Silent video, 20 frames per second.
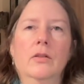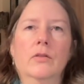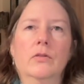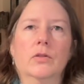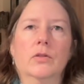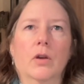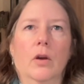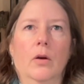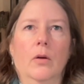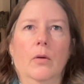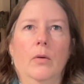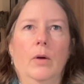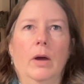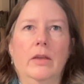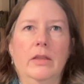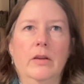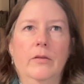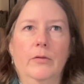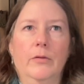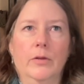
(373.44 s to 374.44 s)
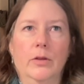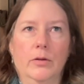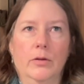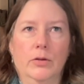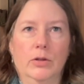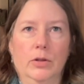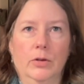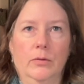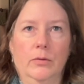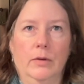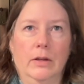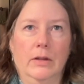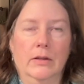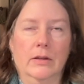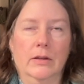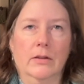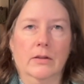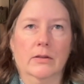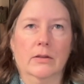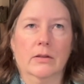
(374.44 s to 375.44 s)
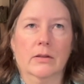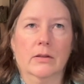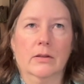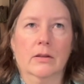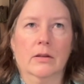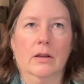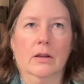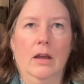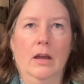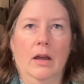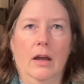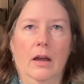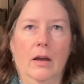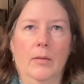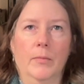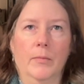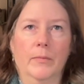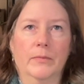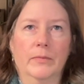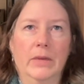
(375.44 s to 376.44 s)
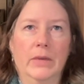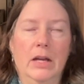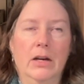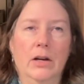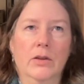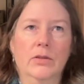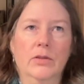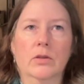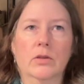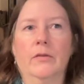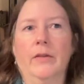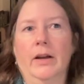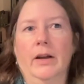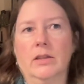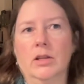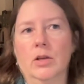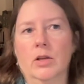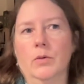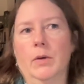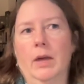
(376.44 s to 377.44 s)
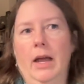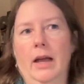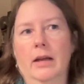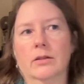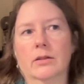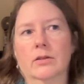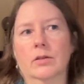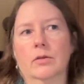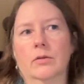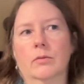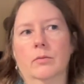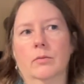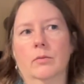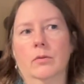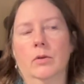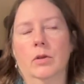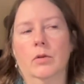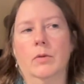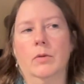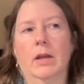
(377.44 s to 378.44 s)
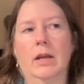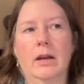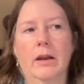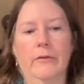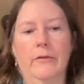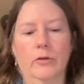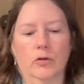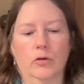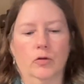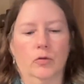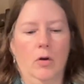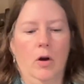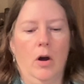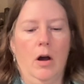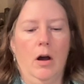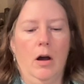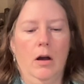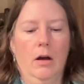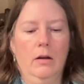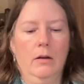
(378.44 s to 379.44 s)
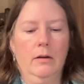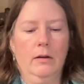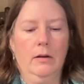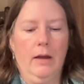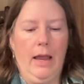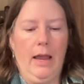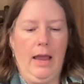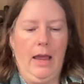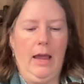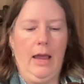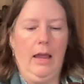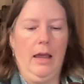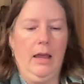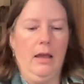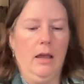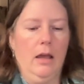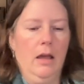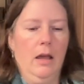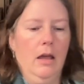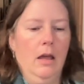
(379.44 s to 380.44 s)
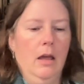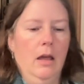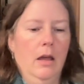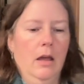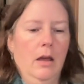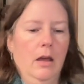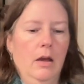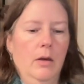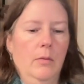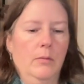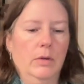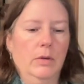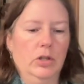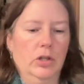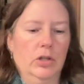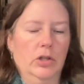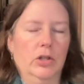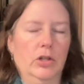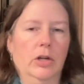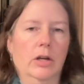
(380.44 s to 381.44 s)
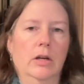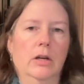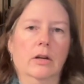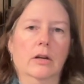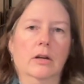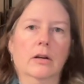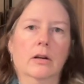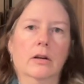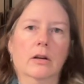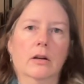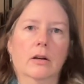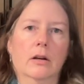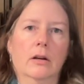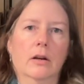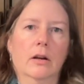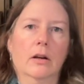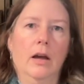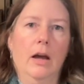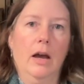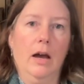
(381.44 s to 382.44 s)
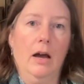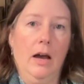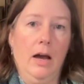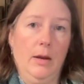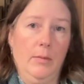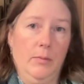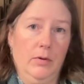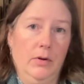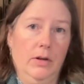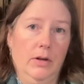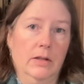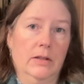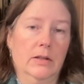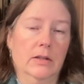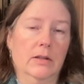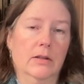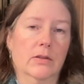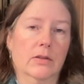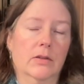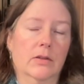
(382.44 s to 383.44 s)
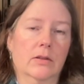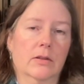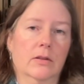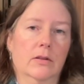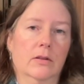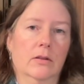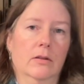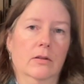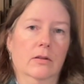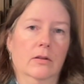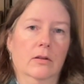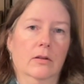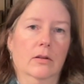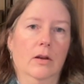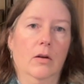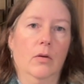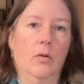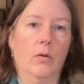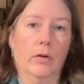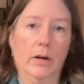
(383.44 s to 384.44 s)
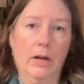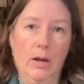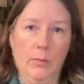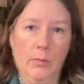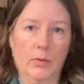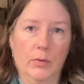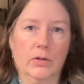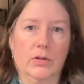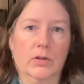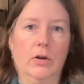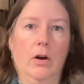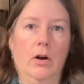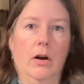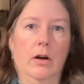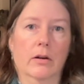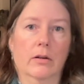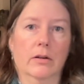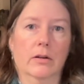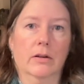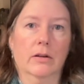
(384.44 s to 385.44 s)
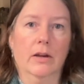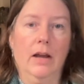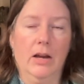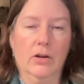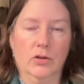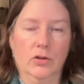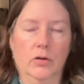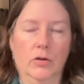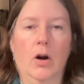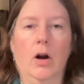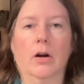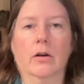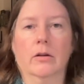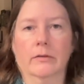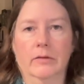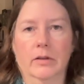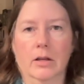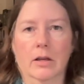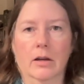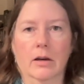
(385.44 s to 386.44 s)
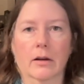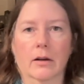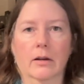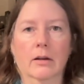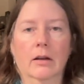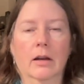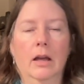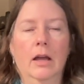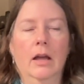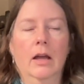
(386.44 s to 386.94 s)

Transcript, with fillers: so i think for those two reasons um, and also the fact that you can't you can never draw a magician a high priestess or an empress card as your card of the year.